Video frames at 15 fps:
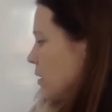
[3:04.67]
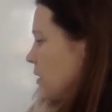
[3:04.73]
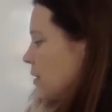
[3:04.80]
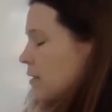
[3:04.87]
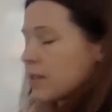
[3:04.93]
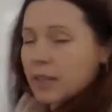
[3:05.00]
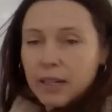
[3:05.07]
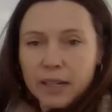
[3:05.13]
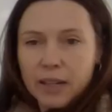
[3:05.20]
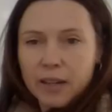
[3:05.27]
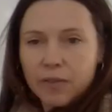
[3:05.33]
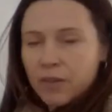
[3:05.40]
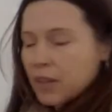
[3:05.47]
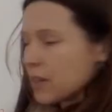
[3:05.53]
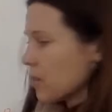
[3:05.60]
the
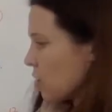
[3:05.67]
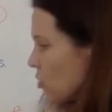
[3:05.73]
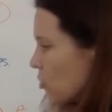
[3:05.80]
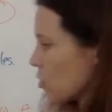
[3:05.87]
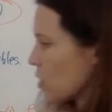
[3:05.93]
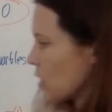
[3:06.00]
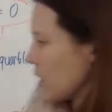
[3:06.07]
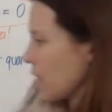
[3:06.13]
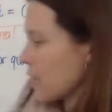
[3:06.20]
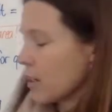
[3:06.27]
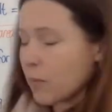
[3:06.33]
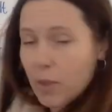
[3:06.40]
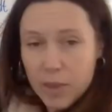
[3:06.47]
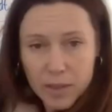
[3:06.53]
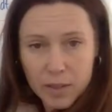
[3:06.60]
CDF is and you're starting
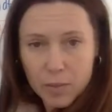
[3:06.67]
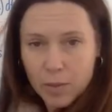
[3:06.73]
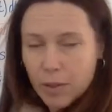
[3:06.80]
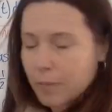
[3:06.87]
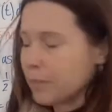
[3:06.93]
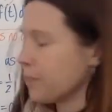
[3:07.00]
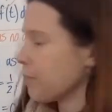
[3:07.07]
with this one.